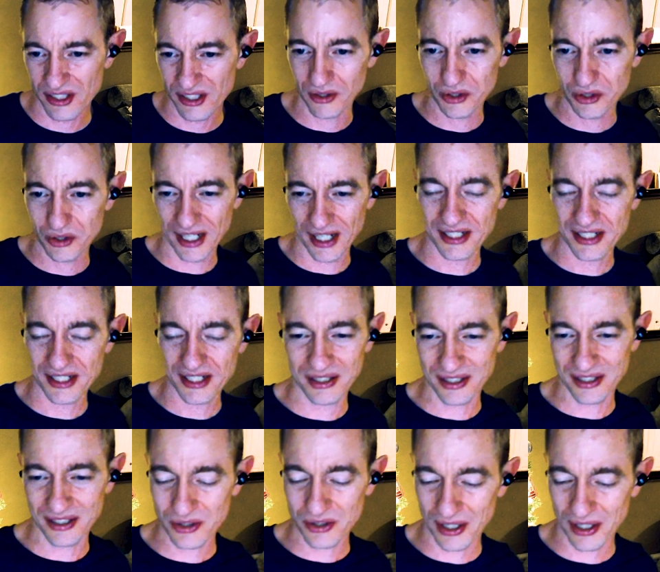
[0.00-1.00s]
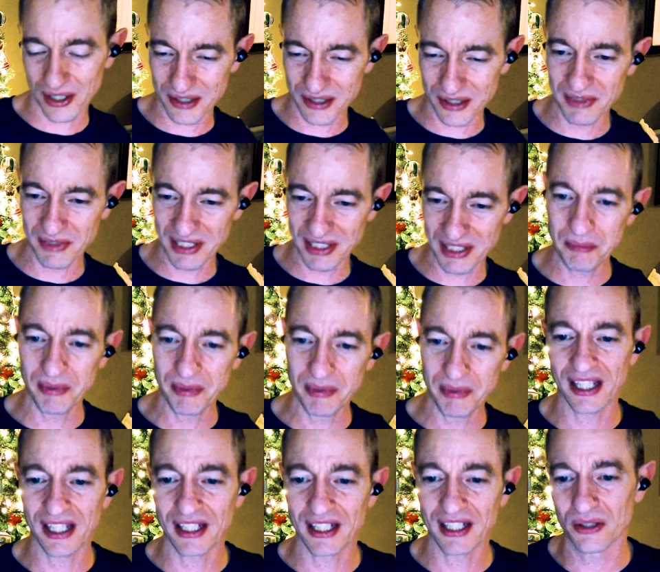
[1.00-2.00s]
trying to
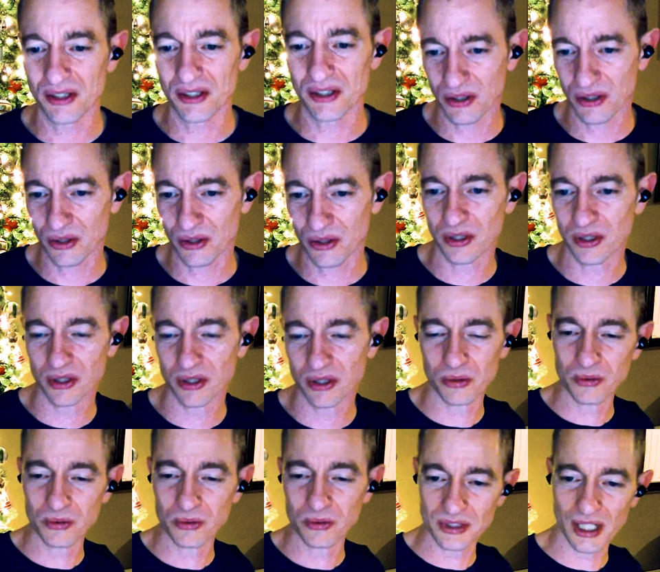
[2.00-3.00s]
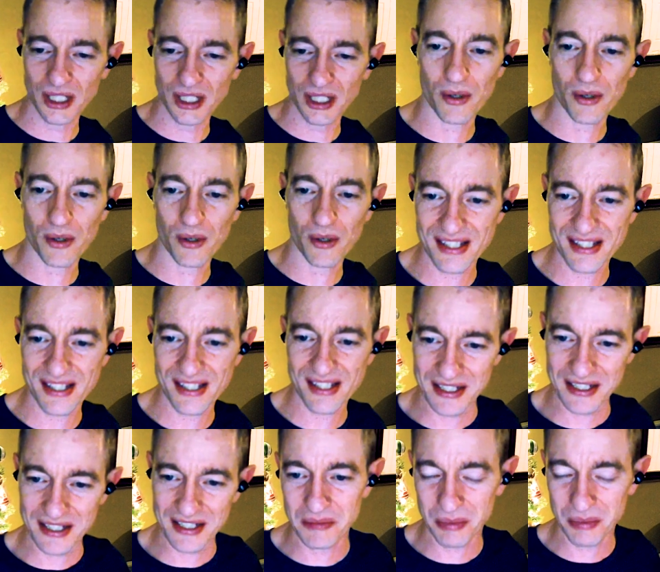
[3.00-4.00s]
manipulate you as to who you always
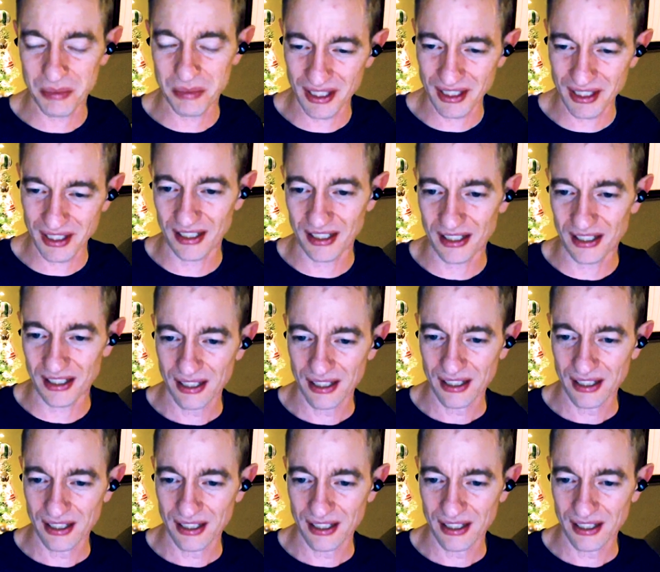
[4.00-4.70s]
intend to be.